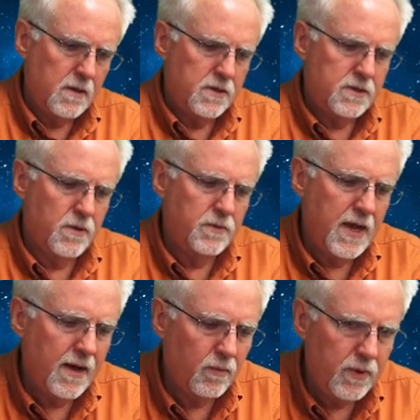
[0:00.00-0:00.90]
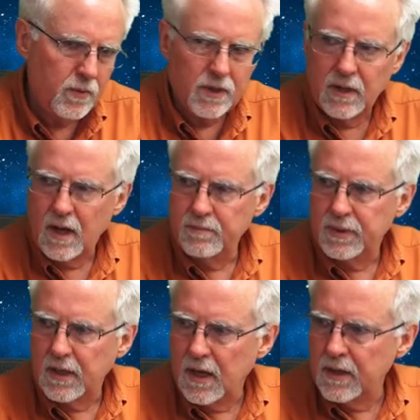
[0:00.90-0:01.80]
So now we will
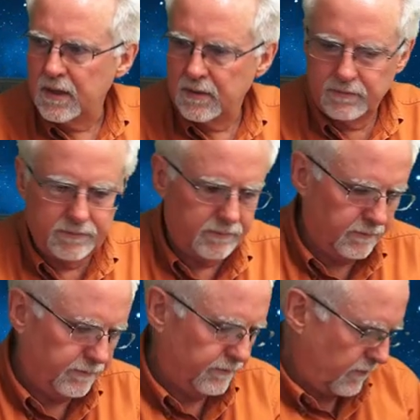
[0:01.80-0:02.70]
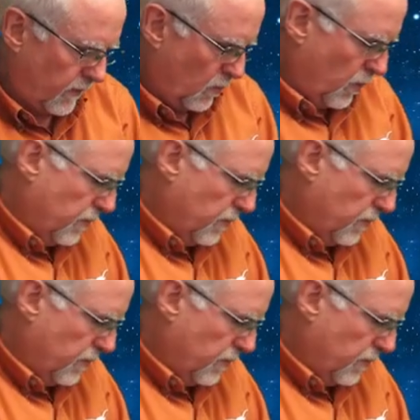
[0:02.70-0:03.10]
unplug. We